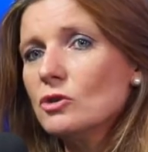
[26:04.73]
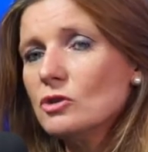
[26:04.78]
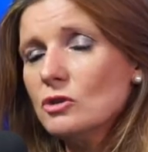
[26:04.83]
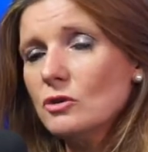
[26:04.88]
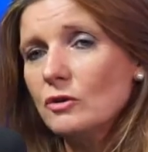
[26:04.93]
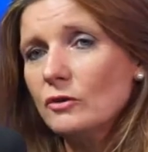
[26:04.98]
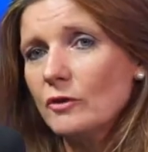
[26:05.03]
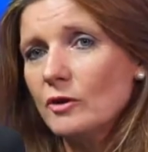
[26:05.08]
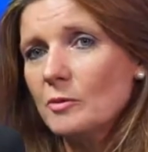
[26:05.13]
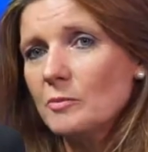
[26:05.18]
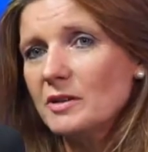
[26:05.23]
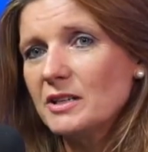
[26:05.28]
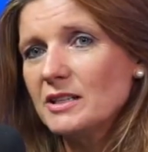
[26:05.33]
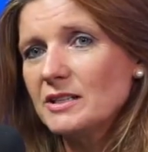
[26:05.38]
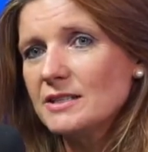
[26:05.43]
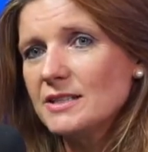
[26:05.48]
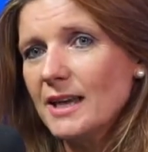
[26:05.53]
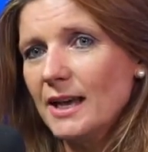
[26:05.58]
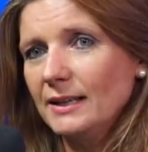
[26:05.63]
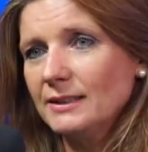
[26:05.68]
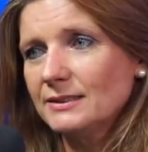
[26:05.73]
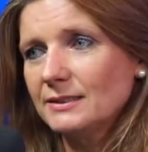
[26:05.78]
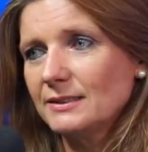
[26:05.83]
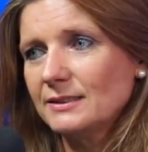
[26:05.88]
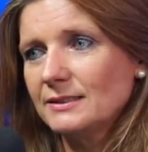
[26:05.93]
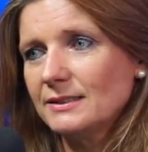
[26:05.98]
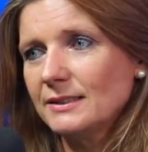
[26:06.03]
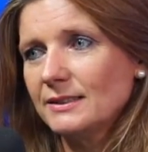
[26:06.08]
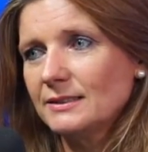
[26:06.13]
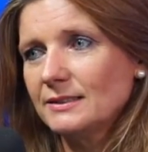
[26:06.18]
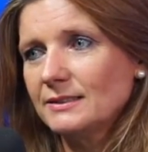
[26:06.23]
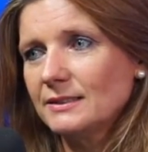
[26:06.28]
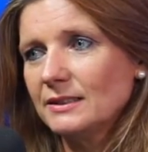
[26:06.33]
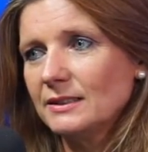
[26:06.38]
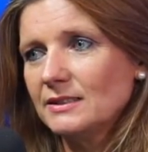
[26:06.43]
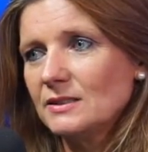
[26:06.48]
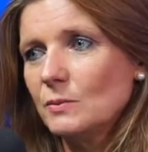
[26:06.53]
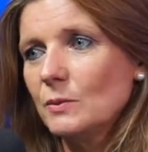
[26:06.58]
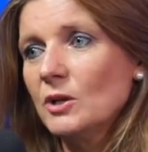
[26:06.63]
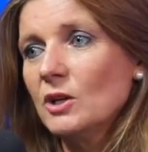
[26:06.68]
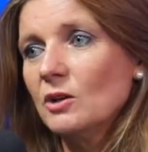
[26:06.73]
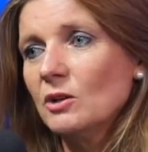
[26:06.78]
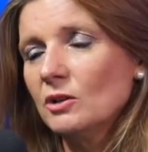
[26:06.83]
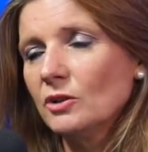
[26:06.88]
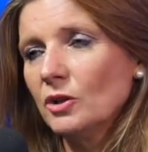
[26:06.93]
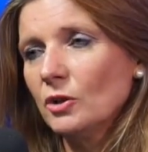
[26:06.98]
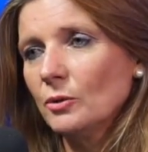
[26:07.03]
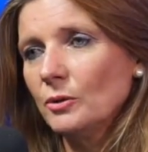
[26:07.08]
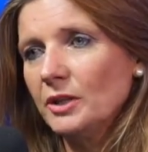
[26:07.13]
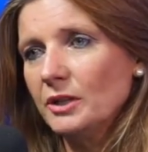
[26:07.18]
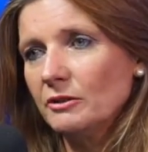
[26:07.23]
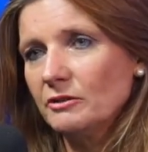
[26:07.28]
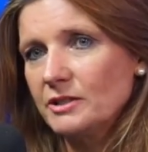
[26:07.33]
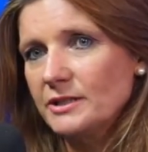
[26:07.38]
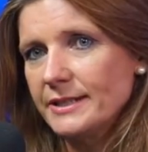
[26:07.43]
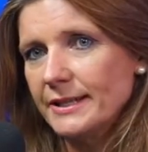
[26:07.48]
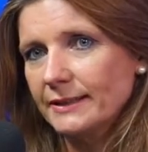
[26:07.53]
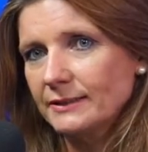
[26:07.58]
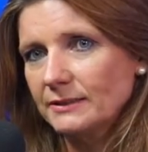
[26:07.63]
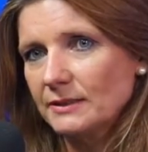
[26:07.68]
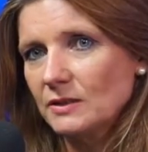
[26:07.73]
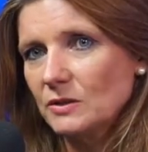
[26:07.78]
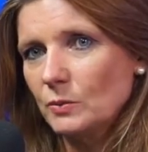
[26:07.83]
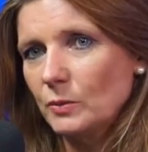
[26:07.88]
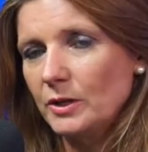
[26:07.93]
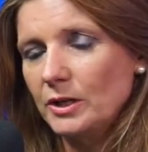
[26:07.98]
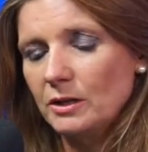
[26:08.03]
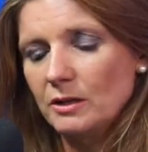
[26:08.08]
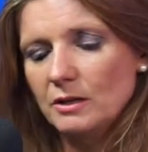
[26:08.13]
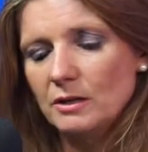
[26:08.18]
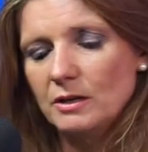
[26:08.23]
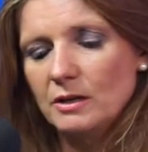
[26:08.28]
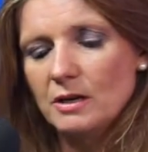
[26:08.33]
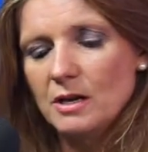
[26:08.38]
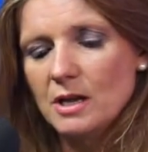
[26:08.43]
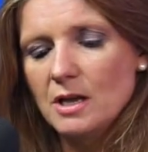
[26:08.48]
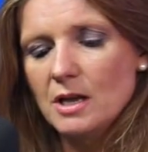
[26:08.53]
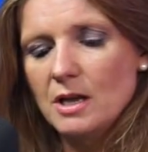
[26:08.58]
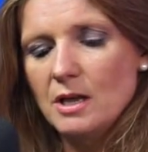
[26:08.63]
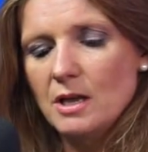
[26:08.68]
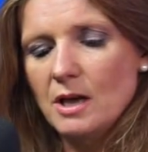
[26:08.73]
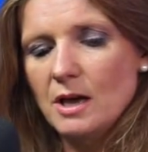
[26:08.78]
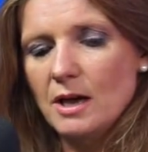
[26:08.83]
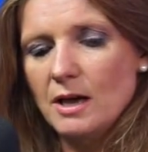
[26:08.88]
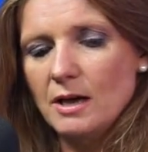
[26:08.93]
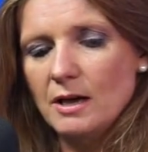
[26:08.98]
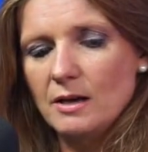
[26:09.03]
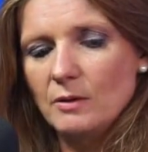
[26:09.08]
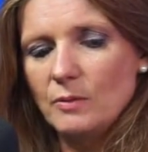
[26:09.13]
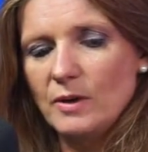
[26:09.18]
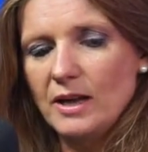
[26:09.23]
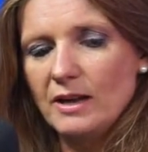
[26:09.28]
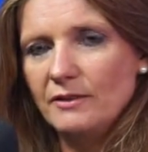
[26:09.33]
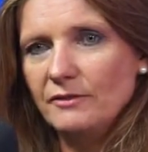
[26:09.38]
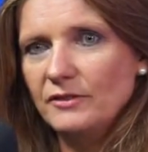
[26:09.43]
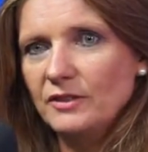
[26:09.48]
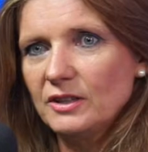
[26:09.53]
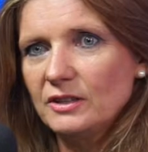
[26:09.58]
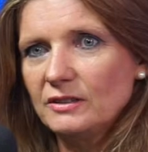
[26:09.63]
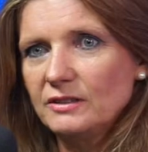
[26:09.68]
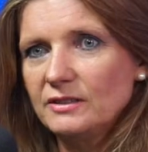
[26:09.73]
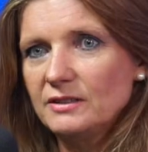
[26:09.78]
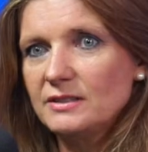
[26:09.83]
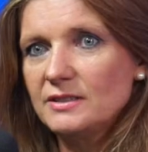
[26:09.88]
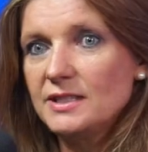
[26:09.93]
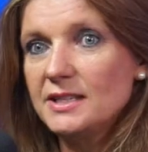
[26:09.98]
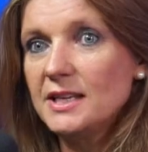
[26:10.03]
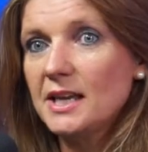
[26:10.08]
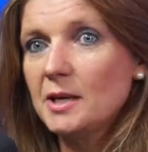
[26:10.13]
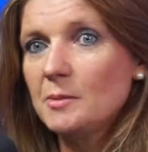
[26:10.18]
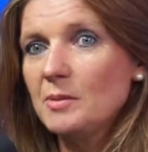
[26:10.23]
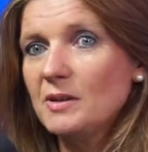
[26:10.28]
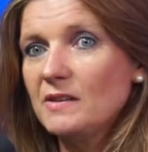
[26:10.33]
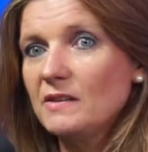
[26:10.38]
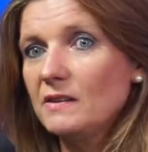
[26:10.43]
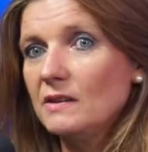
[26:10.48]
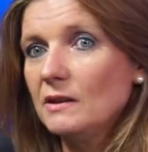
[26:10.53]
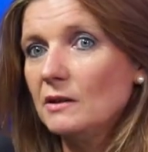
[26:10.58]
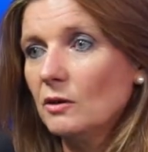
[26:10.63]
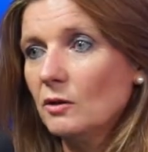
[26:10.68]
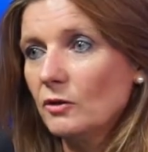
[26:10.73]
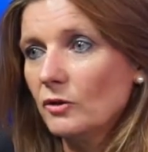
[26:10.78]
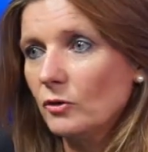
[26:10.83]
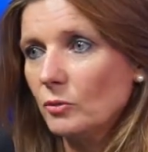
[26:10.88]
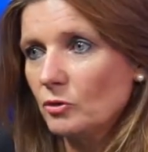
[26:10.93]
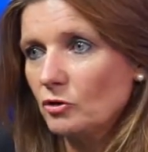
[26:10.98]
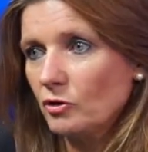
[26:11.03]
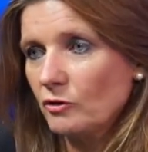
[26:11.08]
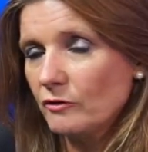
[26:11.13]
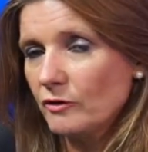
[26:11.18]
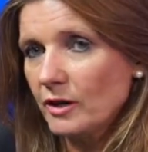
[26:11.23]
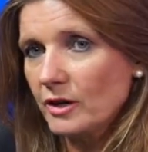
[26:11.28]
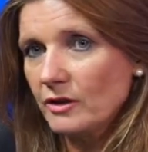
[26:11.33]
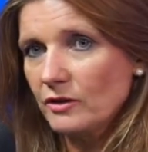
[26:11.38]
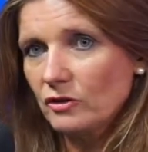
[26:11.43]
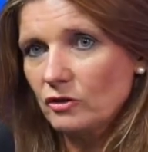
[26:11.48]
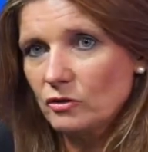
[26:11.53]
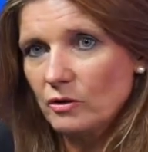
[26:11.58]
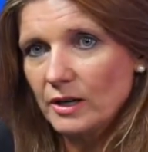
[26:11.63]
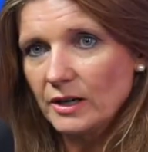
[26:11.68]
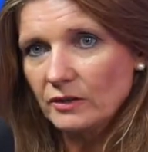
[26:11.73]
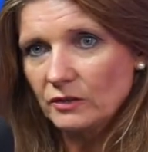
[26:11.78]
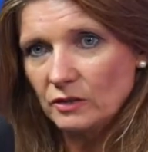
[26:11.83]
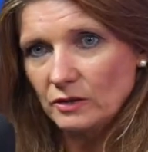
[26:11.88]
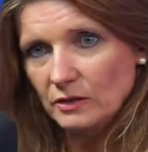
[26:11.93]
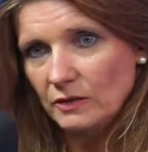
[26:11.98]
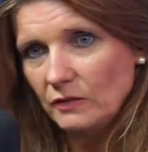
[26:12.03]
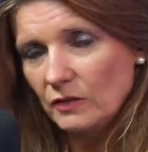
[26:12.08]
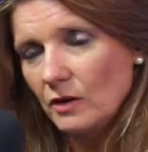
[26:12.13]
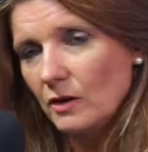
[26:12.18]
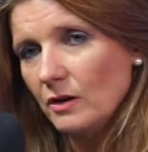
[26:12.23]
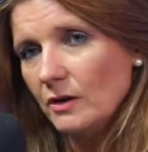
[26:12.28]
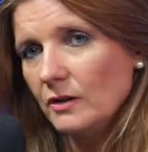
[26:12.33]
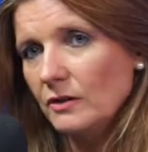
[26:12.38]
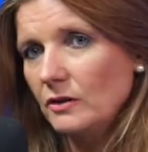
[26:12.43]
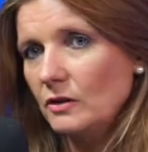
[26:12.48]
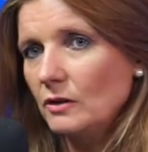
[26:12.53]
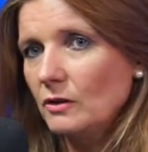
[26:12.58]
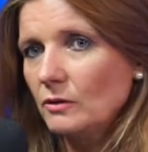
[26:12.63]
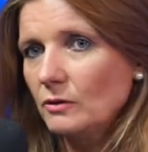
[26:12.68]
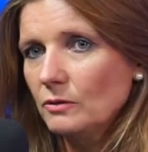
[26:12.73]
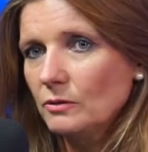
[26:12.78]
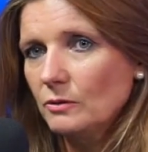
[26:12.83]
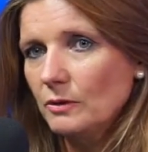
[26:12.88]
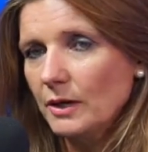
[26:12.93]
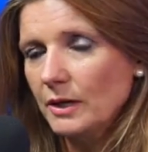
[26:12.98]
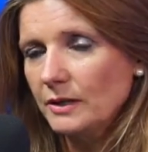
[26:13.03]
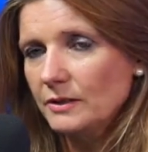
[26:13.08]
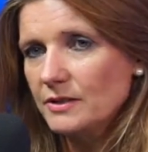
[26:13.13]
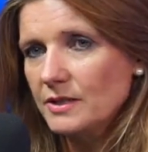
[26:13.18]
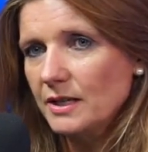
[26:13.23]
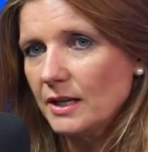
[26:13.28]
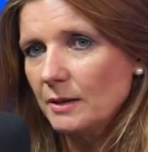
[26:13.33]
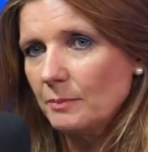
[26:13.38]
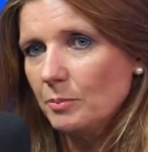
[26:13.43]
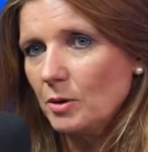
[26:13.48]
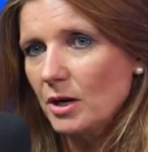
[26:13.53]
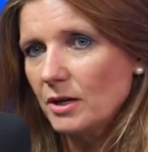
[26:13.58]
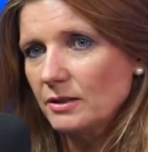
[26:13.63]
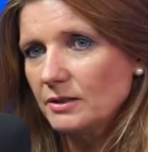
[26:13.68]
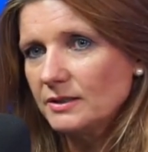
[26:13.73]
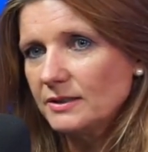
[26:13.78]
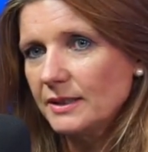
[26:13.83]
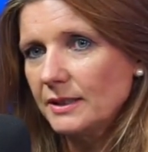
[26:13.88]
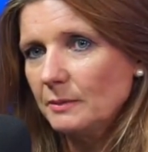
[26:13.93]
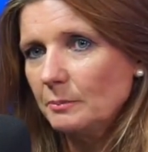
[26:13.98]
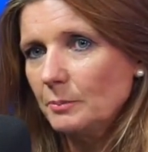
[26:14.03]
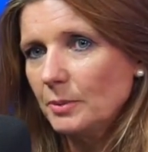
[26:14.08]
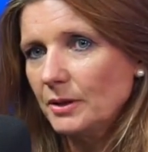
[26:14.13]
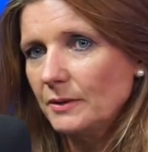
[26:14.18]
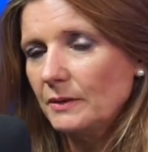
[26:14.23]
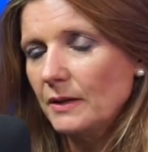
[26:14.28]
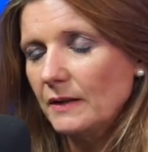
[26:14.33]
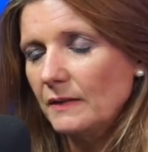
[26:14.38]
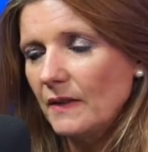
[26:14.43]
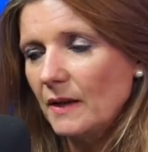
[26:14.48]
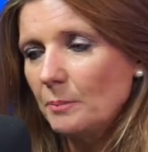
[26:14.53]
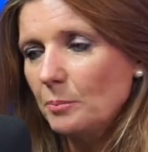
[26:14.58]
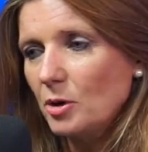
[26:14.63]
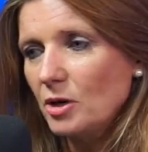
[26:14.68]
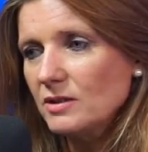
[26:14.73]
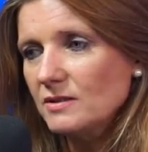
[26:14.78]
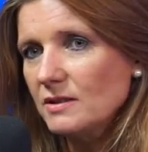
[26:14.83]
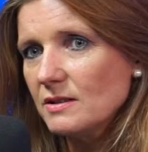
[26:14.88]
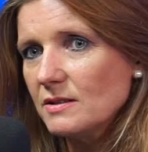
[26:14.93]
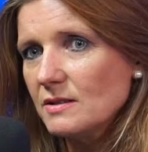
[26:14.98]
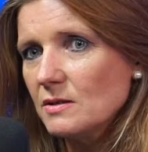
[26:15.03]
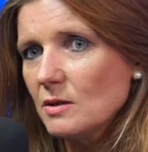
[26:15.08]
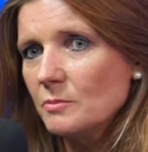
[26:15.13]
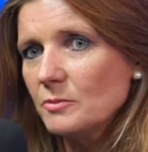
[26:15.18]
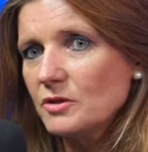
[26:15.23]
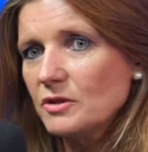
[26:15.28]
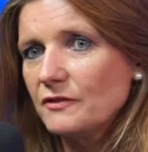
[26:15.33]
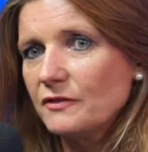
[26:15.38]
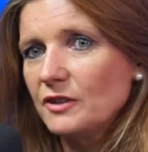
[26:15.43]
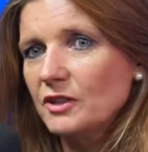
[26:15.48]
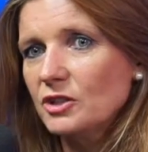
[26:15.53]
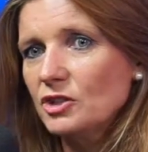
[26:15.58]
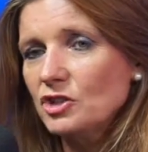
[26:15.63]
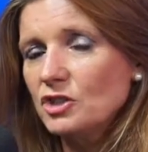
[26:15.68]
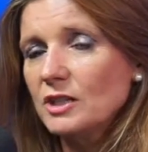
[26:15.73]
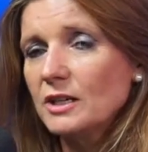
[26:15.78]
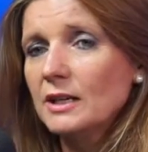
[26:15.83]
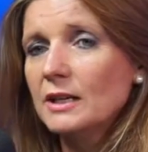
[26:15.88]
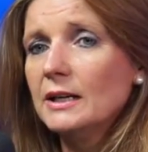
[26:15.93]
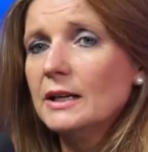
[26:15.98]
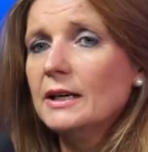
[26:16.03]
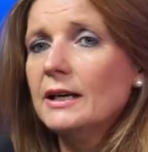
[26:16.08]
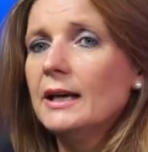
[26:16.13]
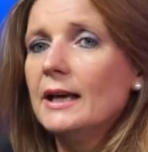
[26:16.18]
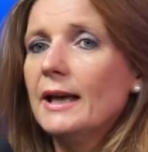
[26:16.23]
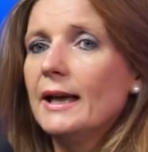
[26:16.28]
The good news for anybody in Texas is, and as we all know here in Texas, we have the TABC laws, which are very strict, and it's hard, you know, to get products in. But that process is almost finished.